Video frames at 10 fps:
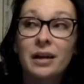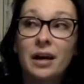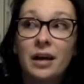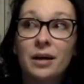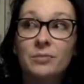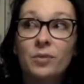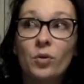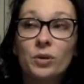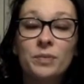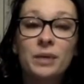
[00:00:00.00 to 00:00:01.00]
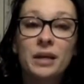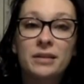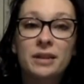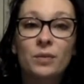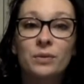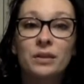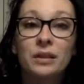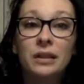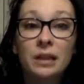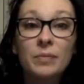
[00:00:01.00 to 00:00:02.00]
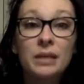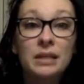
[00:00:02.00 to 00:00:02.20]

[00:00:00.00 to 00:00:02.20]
only because I was a little bit